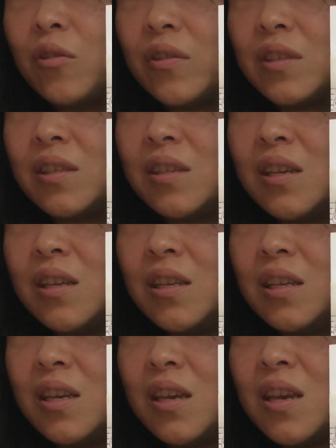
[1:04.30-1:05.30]
so it's C,
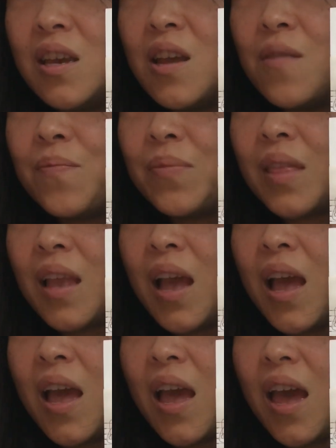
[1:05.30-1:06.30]
D, E,
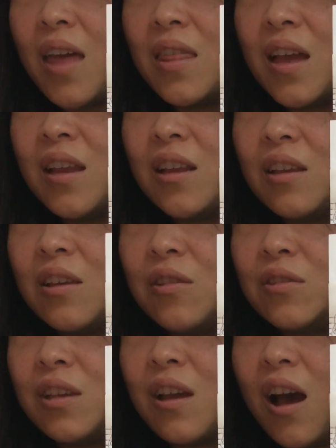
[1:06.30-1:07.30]
and then
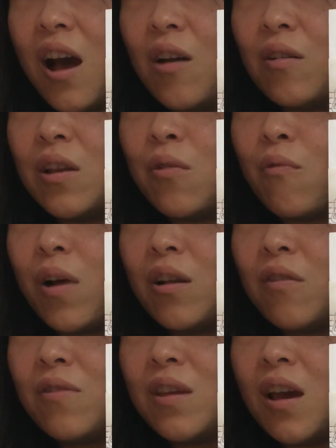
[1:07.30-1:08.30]
you see how in
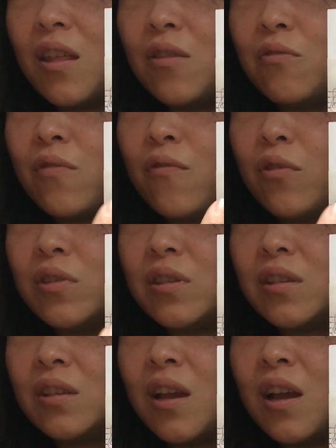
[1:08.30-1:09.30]
one of the other three
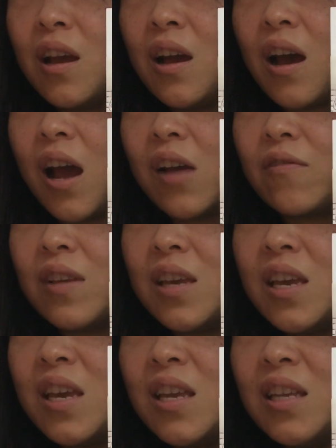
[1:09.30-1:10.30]
voices I have
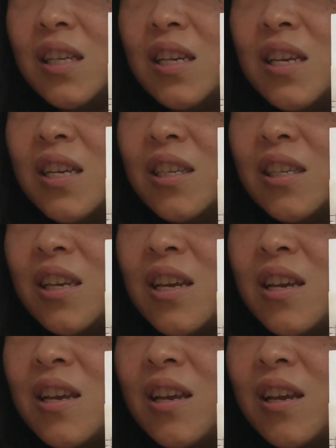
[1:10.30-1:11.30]
E, D,
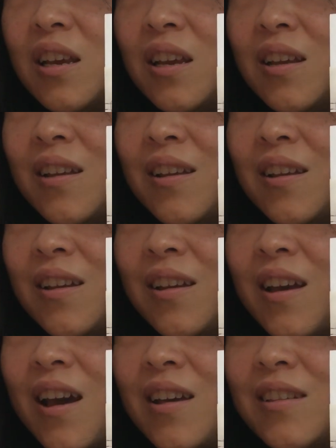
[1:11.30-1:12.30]
C,
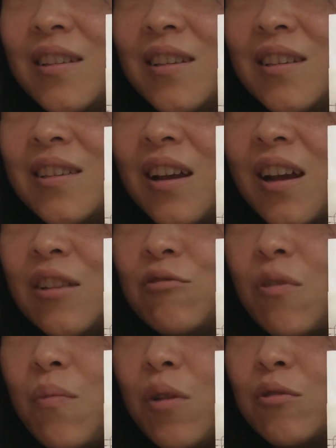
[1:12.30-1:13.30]
yeah, it's the
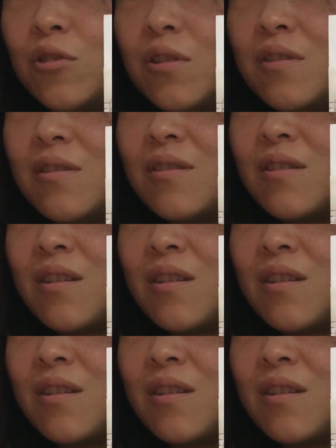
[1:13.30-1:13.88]
country motion.